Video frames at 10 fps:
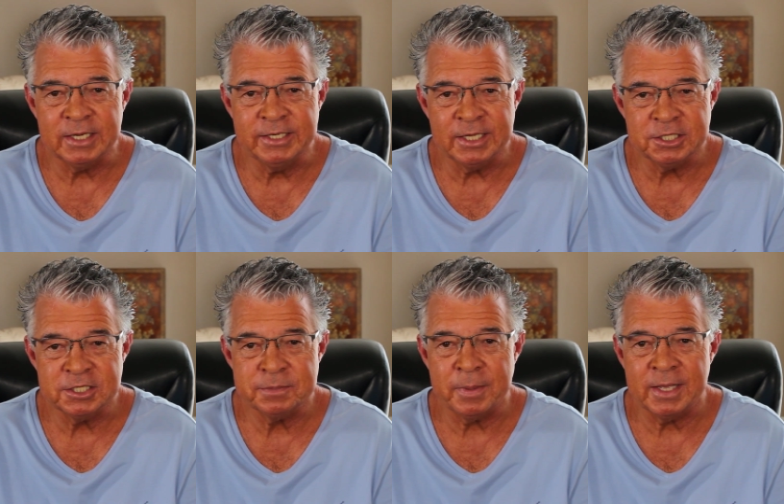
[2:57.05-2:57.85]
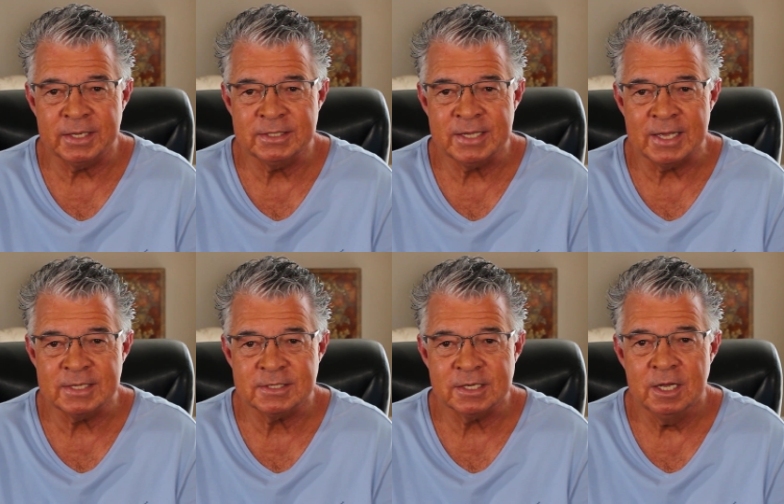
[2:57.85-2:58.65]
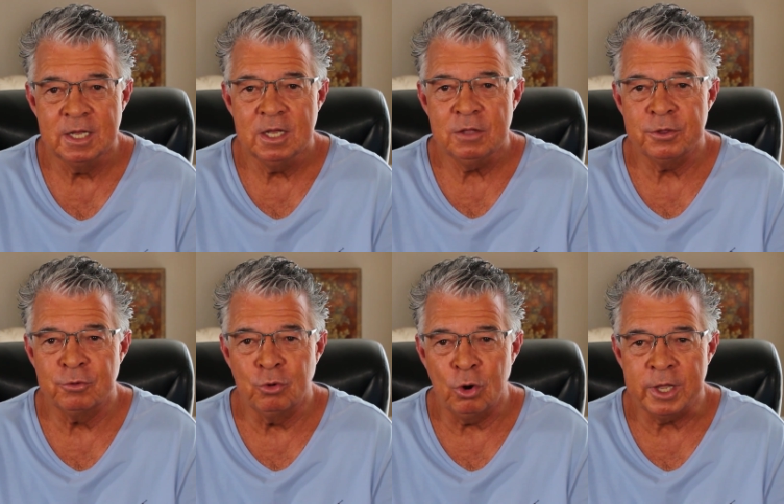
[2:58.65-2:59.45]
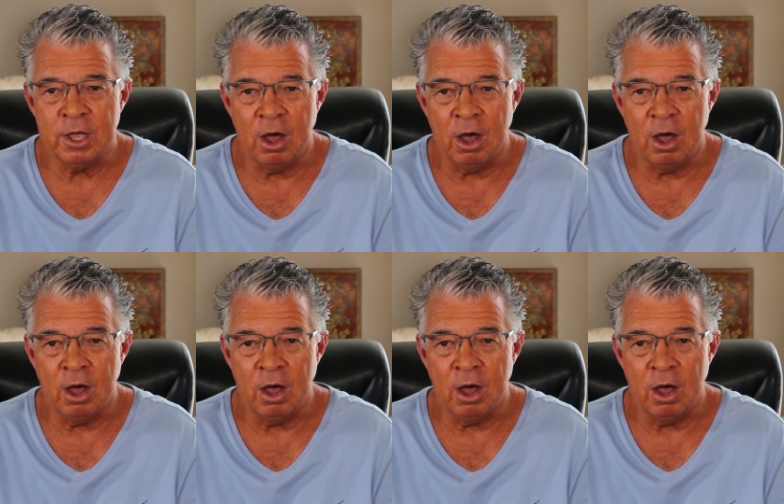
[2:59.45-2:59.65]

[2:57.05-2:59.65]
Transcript: a digit span test, the Roy